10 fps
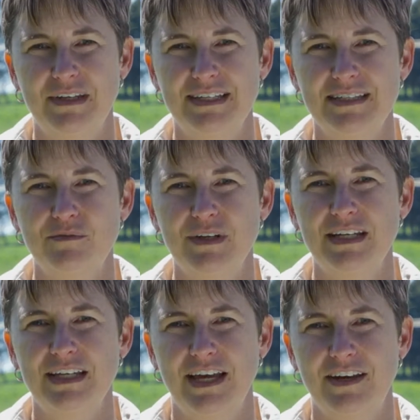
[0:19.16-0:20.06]
this, we
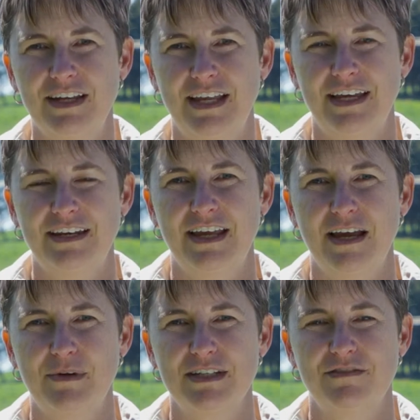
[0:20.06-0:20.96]
can calculate how
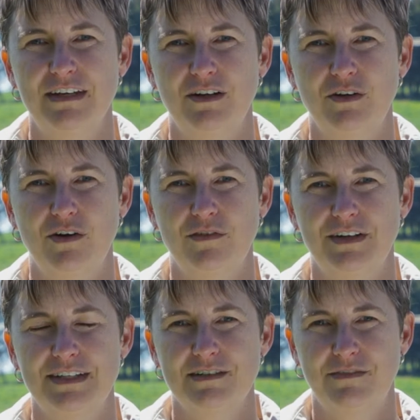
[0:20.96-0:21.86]
much feed on offer
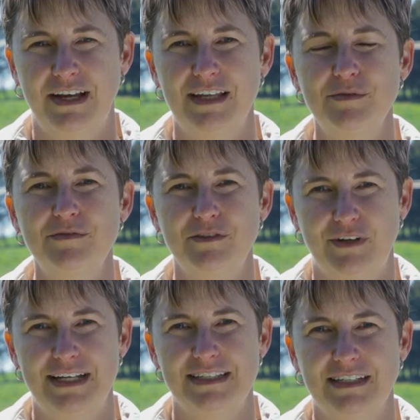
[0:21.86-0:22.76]
is available for
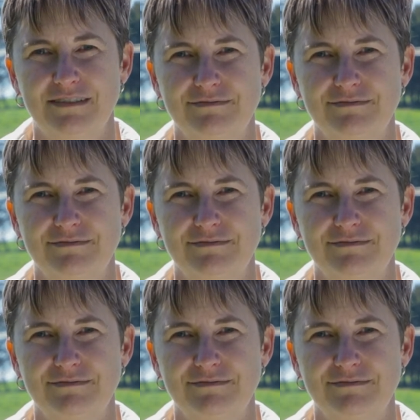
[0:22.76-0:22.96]
grazing.